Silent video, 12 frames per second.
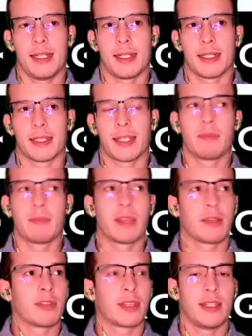same thing
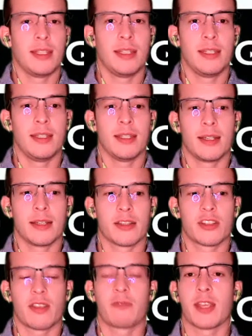with the
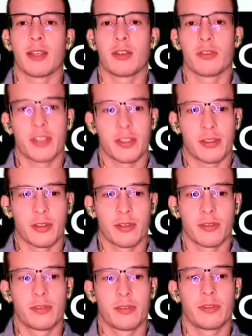Shevchenko
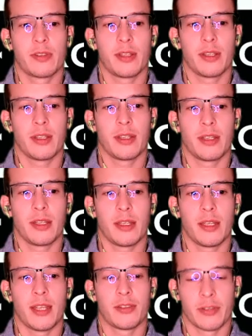sisters,
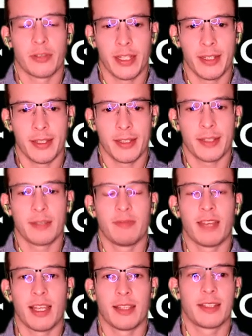Antonina and
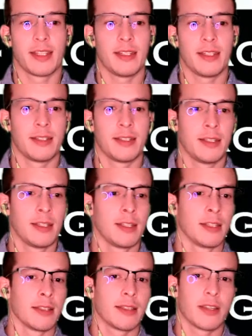Valentina.
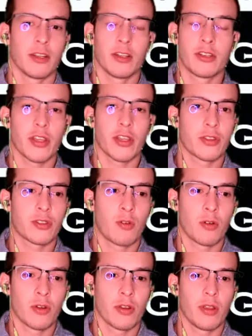They're in each other's
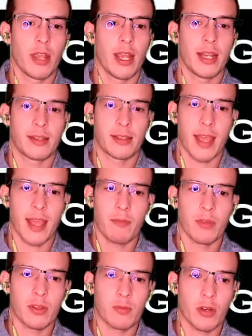corner, and it's that
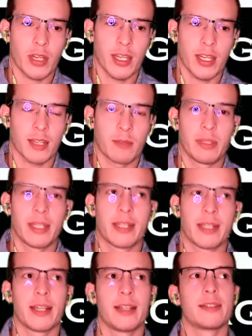much more kick
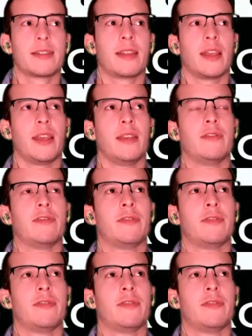because they've